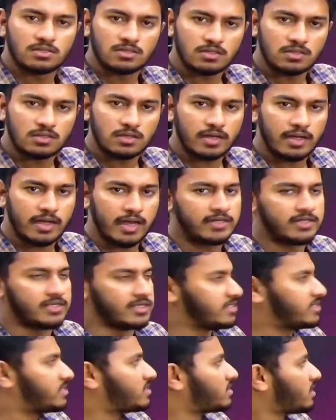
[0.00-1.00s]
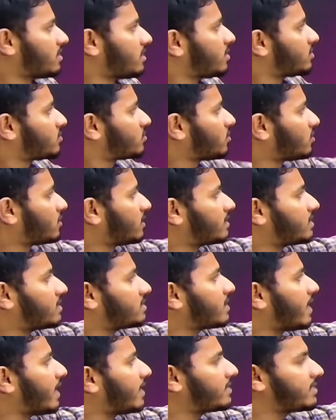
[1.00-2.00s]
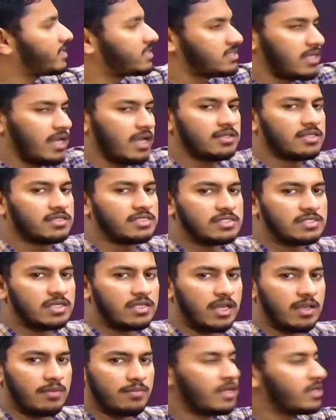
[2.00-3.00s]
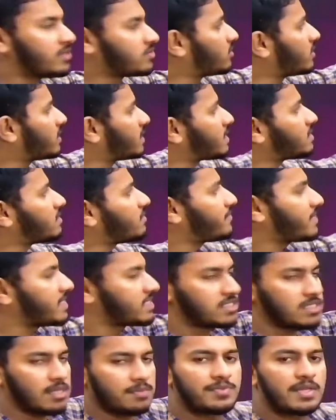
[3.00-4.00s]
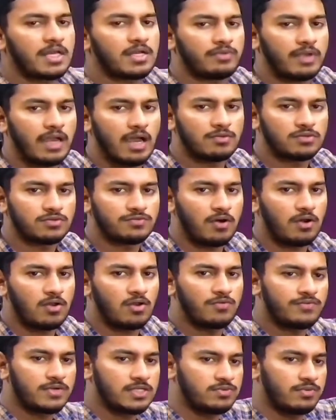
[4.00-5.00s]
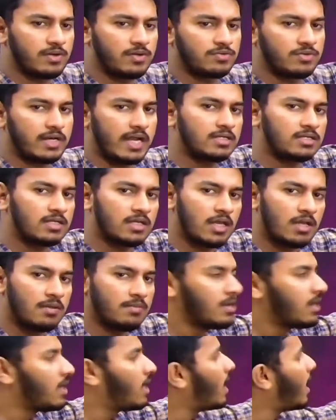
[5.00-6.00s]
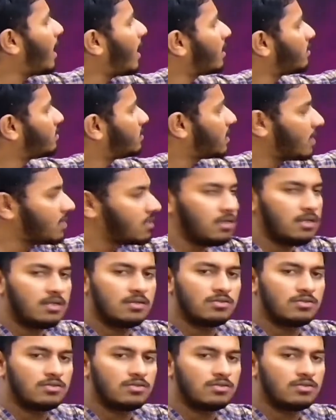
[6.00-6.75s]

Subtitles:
address. So this is the address and this is the name. So this is the first step that we have to follow. First we have to write the name and then the